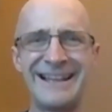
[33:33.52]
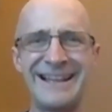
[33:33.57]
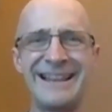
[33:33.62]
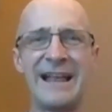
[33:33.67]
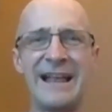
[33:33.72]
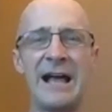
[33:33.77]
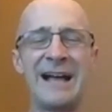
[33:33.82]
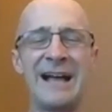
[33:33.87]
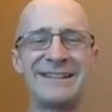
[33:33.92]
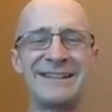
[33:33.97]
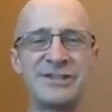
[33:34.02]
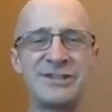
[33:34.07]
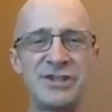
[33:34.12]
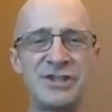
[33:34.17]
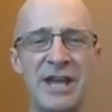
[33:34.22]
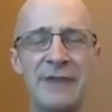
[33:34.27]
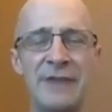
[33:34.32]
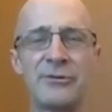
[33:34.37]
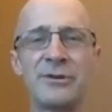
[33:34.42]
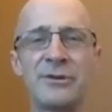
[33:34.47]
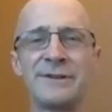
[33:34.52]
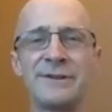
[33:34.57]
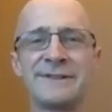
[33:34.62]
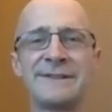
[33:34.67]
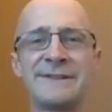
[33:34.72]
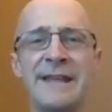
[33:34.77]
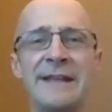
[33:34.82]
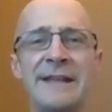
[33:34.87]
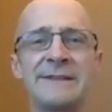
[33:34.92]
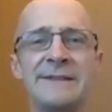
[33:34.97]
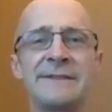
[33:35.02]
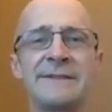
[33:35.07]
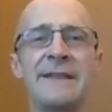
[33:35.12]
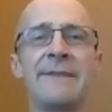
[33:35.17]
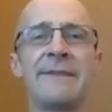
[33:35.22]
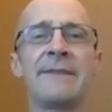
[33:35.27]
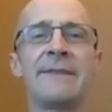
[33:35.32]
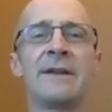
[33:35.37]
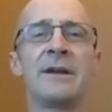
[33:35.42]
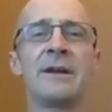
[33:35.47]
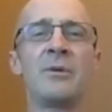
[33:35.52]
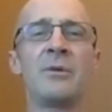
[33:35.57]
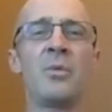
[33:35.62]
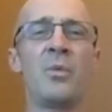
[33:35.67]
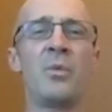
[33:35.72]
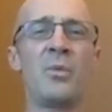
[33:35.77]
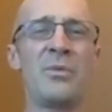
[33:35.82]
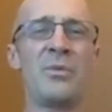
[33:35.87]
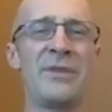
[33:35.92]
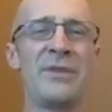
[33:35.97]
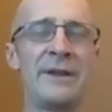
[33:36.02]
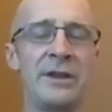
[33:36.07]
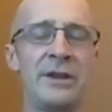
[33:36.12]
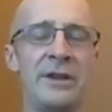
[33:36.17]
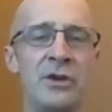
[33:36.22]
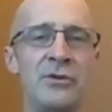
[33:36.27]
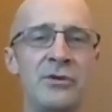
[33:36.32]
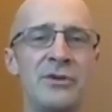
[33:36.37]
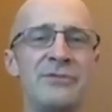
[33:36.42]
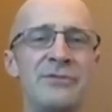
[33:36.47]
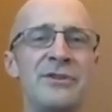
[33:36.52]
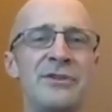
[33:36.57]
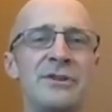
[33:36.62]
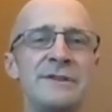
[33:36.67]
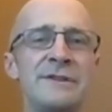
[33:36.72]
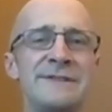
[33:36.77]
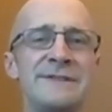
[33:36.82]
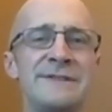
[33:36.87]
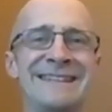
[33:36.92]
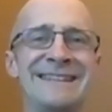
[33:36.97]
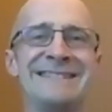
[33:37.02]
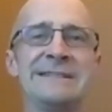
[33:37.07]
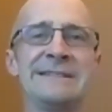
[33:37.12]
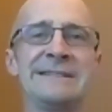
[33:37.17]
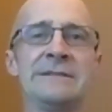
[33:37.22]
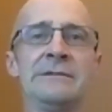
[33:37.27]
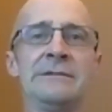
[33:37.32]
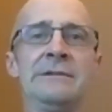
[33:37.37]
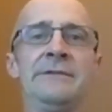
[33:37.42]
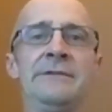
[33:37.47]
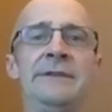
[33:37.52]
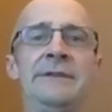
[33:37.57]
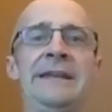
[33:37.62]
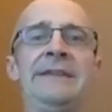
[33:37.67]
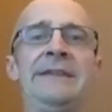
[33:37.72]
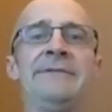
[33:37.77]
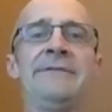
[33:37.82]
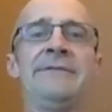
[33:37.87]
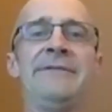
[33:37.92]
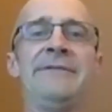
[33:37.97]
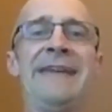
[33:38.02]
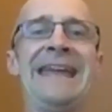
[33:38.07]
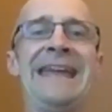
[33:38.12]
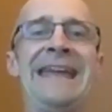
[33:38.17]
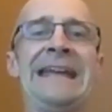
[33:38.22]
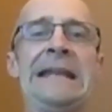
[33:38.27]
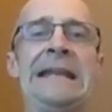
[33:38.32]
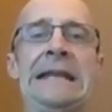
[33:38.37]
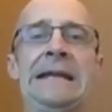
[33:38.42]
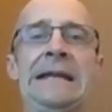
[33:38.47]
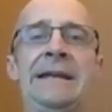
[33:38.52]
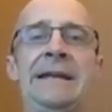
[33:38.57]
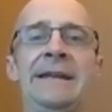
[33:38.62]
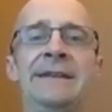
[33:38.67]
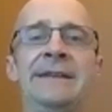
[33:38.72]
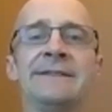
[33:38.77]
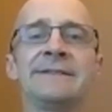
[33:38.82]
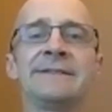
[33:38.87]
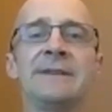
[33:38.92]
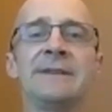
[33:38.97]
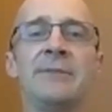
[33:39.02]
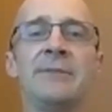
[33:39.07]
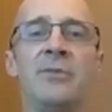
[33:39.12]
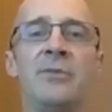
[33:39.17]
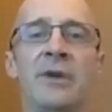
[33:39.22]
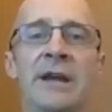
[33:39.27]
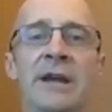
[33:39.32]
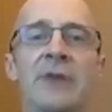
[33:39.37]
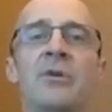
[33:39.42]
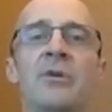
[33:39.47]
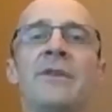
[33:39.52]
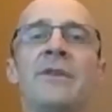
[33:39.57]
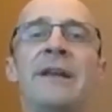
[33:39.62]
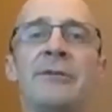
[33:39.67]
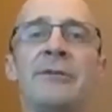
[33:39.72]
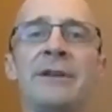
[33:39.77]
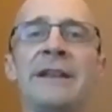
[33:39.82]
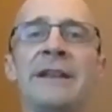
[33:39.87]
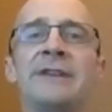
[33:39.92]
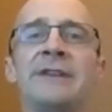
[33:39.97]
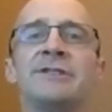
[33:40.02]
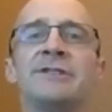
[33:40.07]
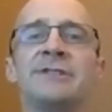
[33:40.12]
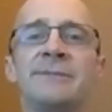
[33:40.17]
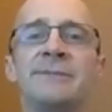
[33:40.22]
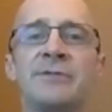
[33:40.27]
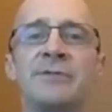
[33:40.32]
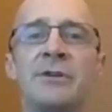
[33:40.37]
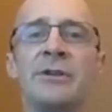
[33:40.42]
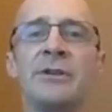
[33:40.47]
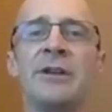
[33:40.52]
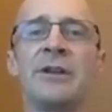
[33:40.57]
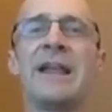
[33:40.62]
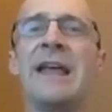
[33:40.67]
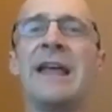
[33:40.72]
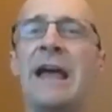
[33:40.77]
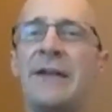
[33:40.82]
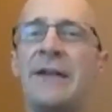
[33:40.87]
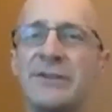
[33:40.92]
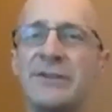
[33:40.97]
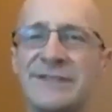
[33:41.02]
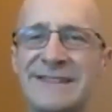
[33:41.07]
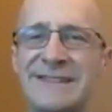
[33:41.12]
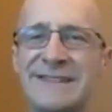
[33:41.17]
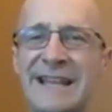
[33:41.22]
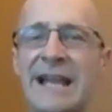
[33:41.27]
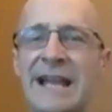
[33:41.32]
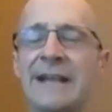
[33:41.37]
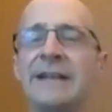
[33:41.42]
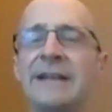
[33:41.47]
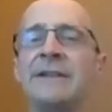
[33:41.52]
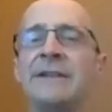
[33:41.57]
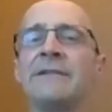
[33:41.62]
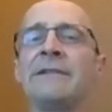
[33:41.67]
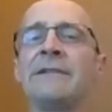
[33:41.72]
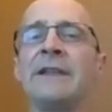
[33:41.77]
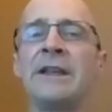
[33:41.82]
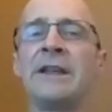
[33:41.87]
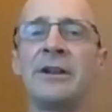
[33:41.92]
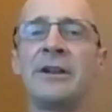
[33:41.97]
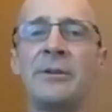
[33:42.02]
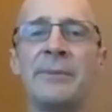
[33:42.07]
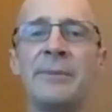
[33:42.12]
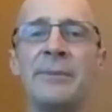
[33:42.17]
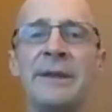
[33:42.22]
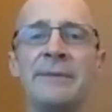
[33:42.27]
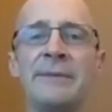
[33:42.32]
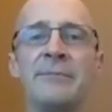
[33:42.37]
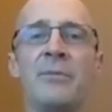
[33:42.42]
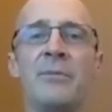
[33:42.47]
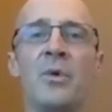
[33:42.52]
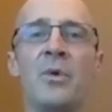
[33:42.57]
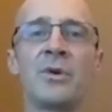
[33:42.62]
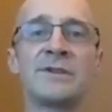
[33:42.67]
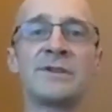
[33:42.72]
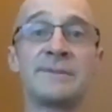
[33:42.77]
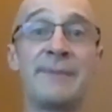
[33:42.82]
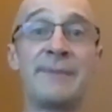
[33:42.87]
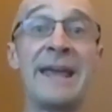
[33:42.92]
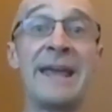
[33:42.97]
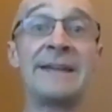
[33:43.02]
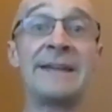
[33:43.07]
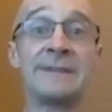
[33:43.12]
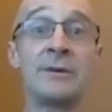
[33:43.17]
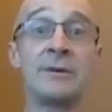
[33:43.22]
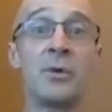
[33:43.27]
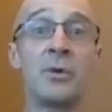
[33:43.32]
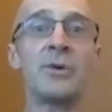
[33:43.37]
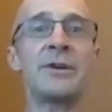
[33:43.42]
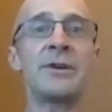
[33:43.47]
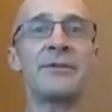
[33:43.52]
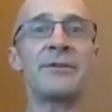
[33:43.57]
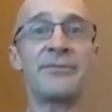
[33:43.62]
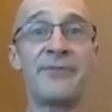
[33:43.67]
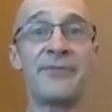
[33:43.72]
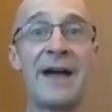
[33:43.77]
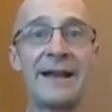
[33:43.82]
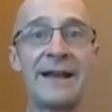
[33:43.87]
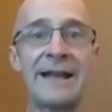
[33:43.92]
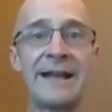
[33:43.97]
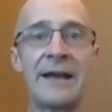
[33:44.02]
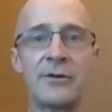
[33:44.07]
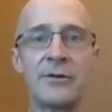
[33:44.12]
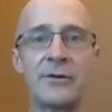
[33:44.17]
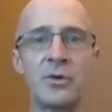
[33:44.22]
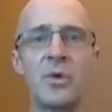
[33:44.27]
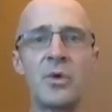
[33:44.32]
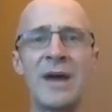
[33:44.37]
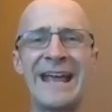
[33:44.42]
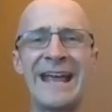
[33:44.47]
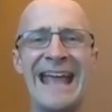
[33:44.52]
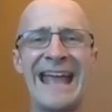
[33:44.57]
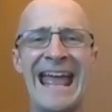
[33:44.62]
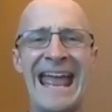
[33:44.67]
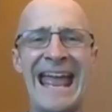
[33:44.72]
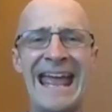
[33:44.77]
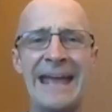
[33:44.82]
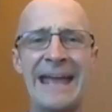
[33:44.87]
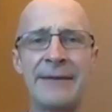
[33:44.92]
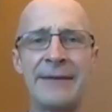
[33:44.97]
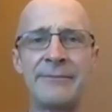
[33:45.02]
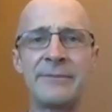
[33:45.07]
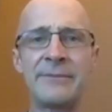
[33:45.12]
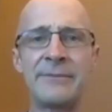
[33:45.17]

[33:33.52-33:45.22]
a general sense that the universe is sort of invading in some way, or that relationships are a little, and they're just like, I need a little bit more space in order to find out who I am,